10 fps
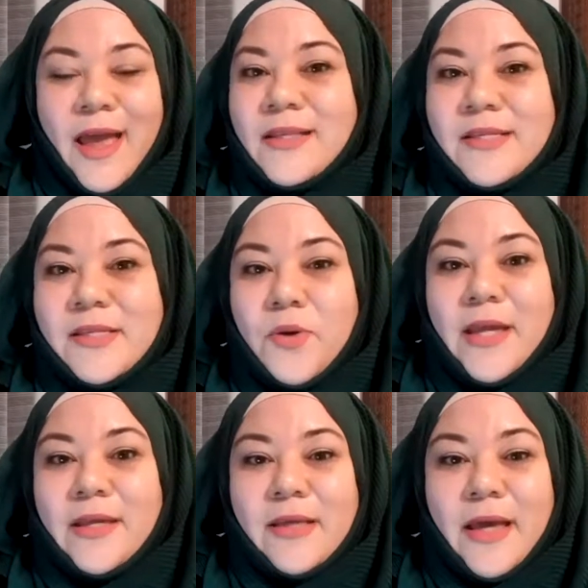And so
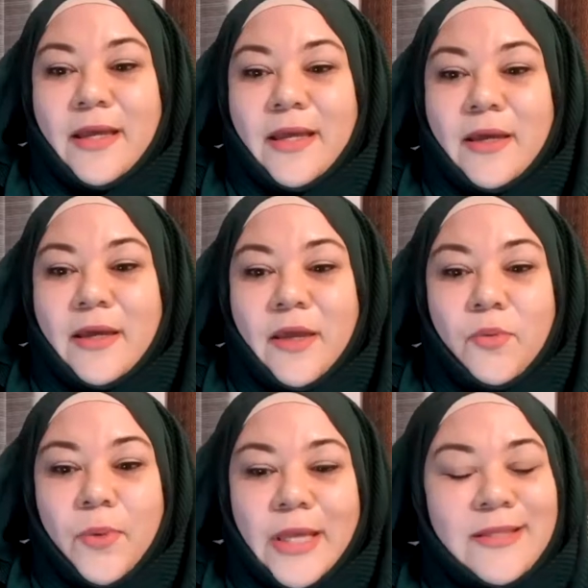I
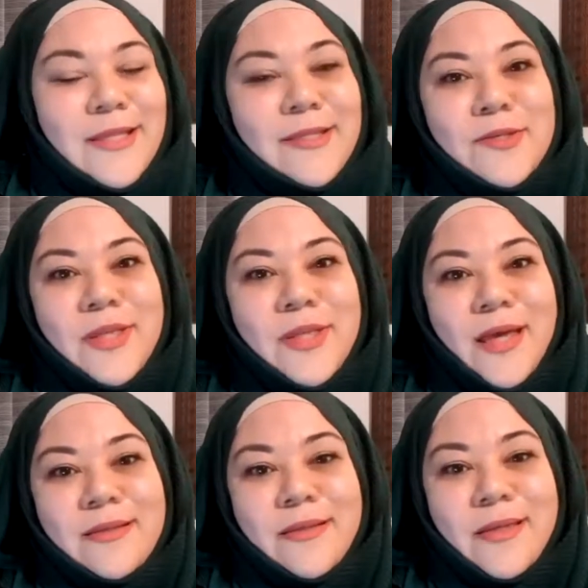went into
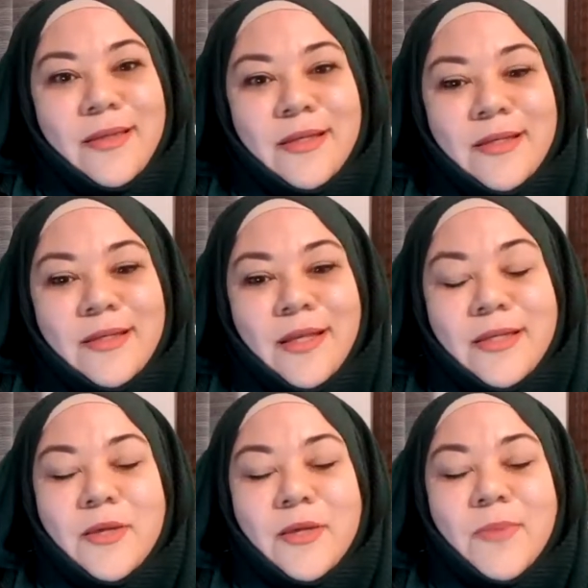that theater and
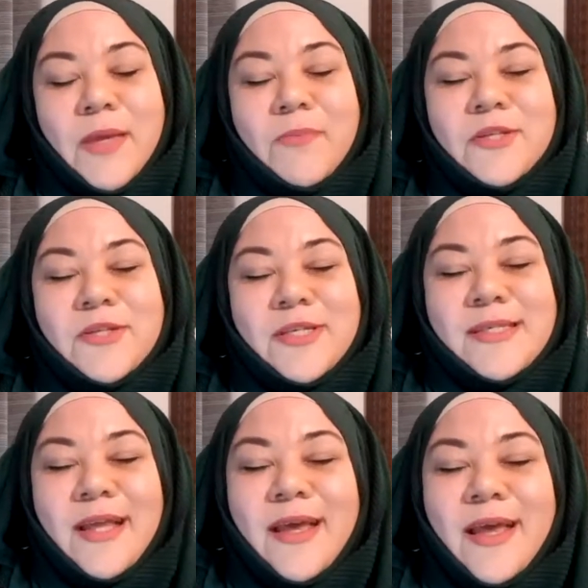I remember just
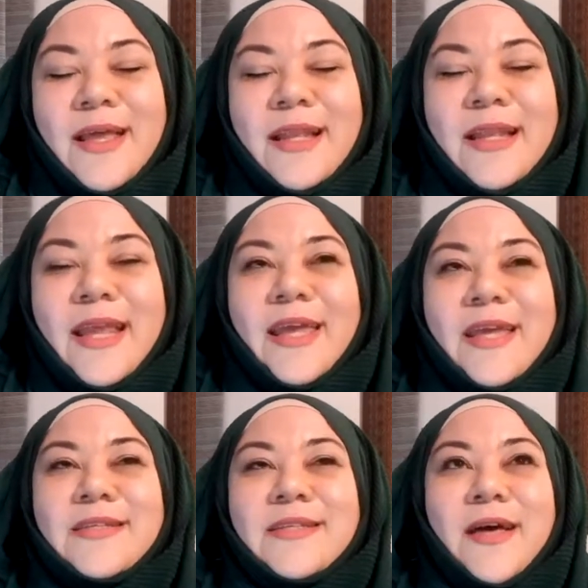
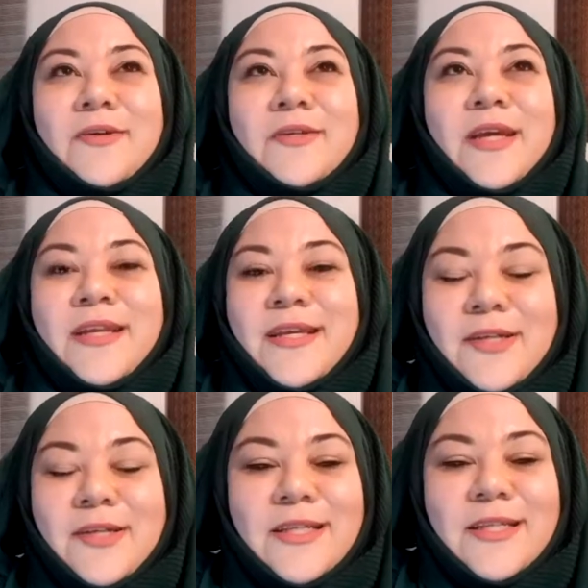laying down and I
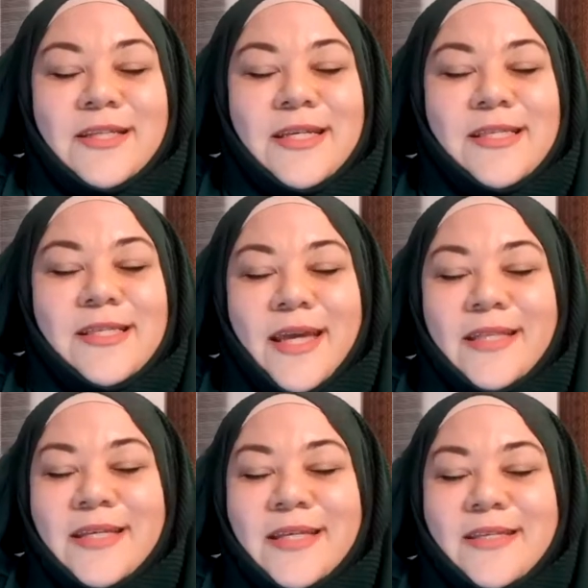started
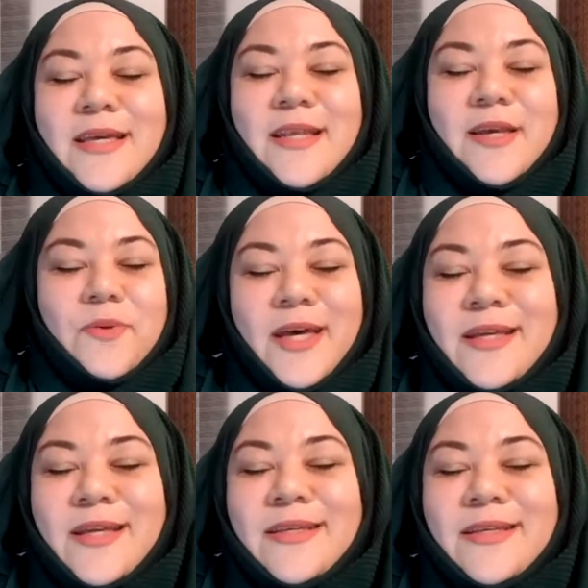reciting
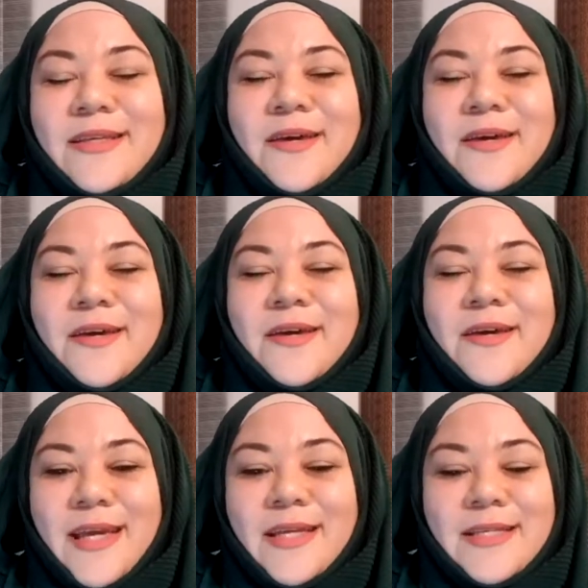salawat and I was
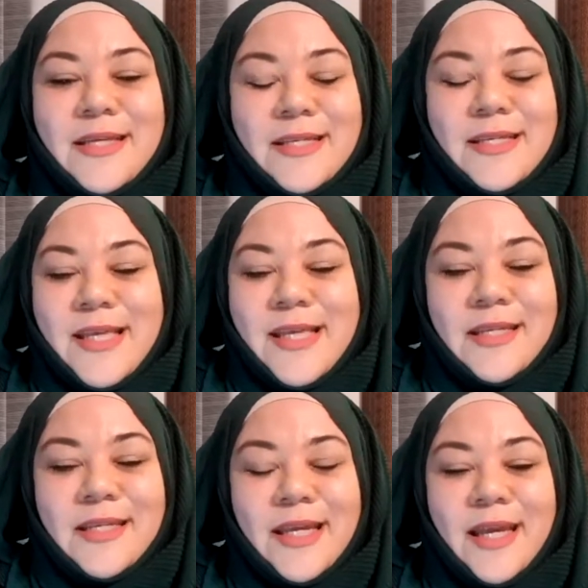reciting and
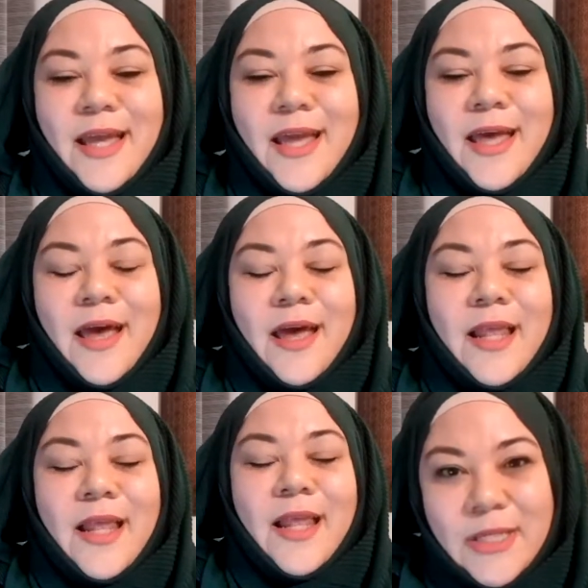reciting.
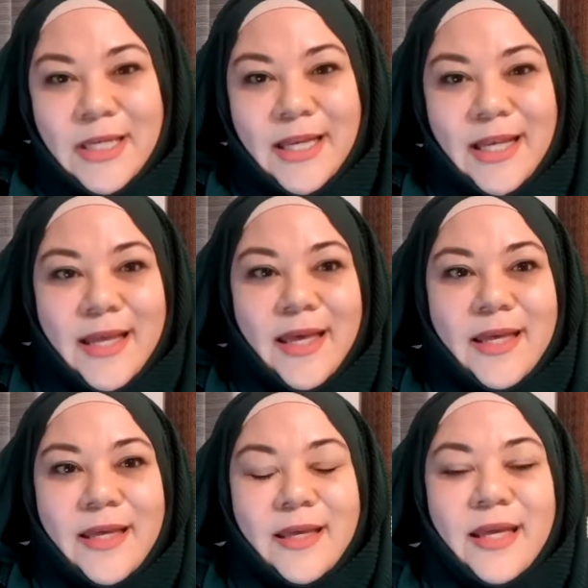
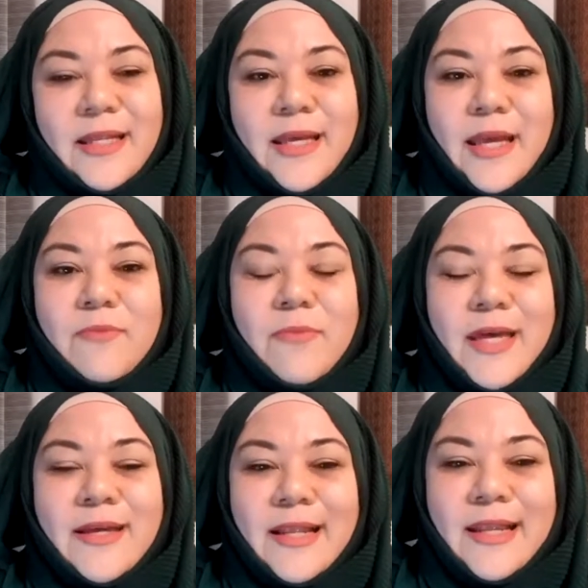Alhamdulillah, it came
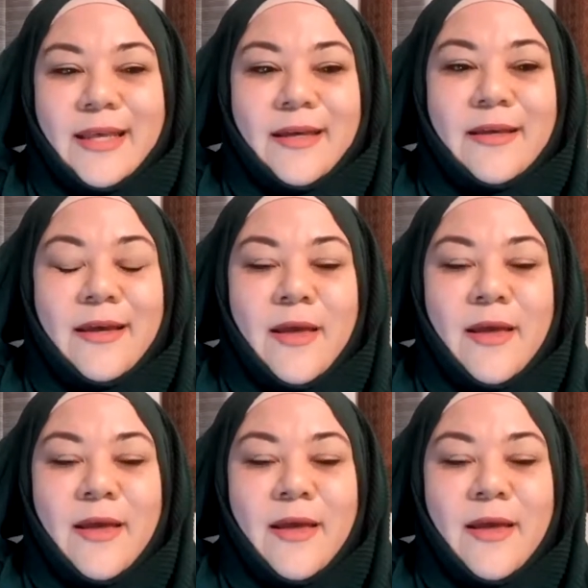back clear.